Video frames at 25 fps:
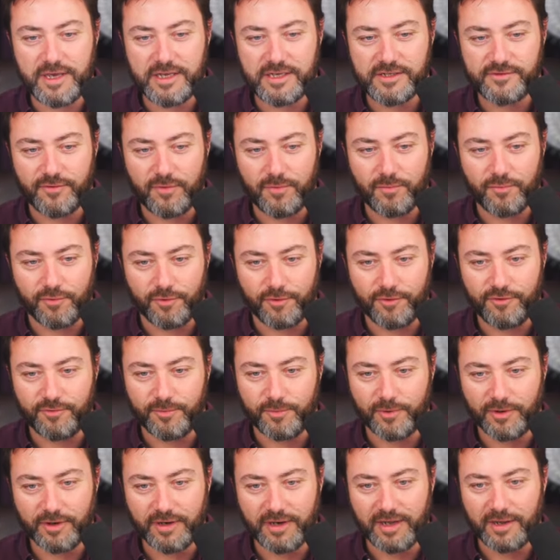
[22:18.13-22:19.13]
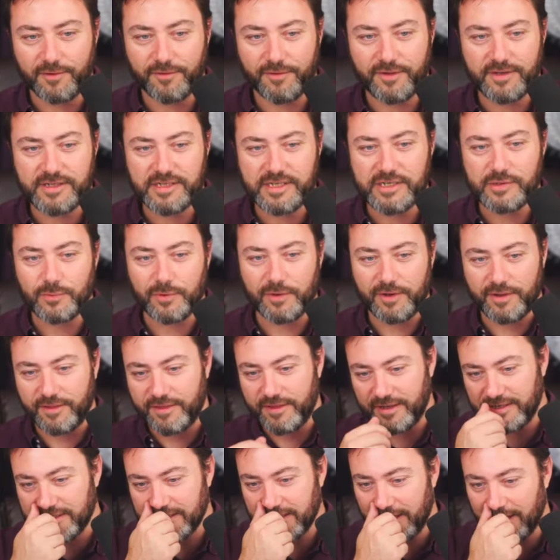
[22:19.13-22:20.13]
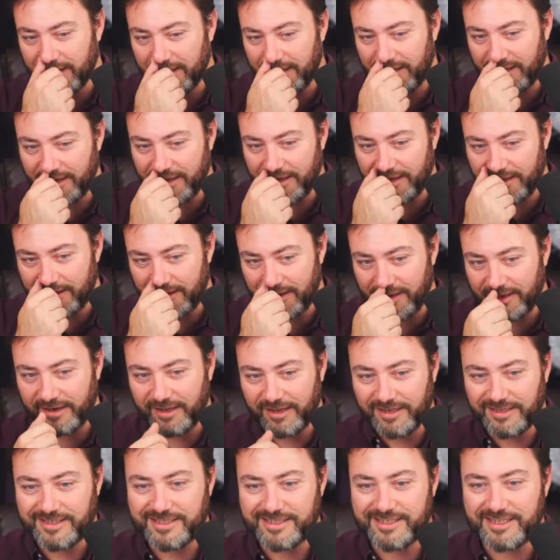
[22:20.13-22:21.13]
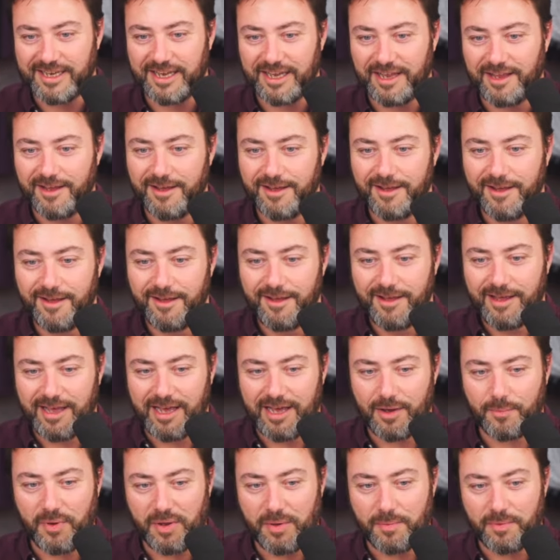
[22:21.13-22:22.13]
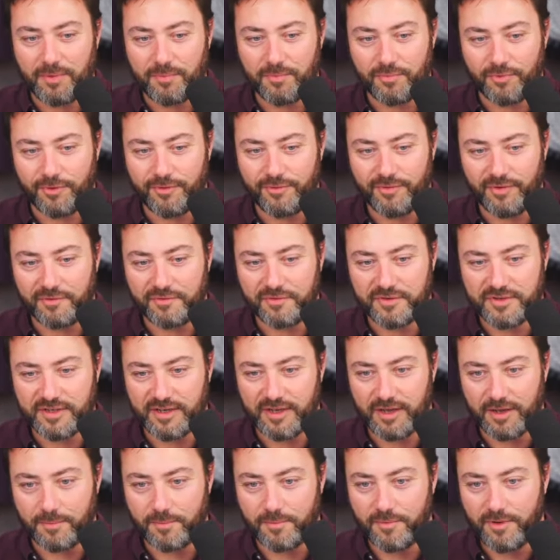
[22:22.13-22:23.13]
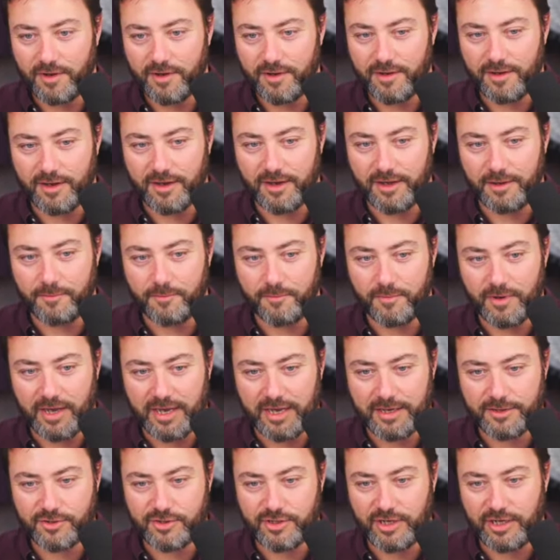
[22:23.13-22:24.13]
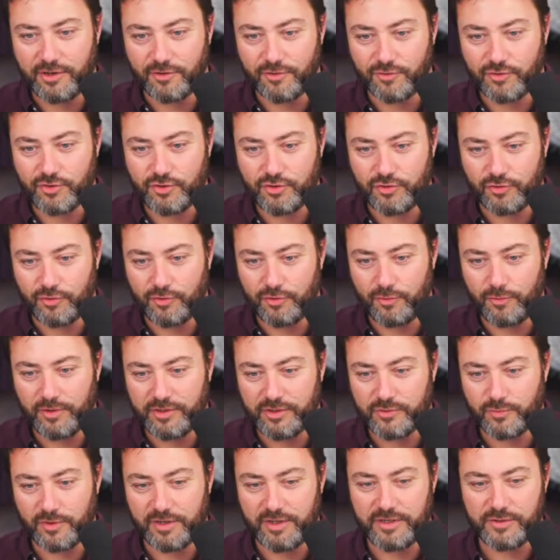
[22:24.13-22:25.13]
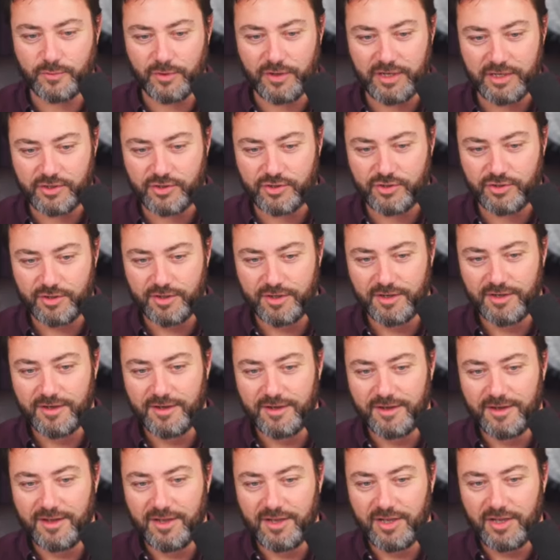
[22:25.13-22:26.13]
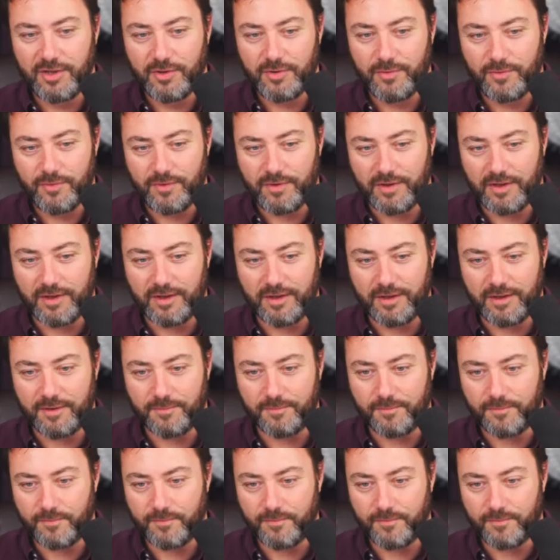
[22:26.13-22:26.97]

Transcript: of improvement. Now, this is one of the things that I like to see, how people improve over time. I'm actually not sure which one is which, but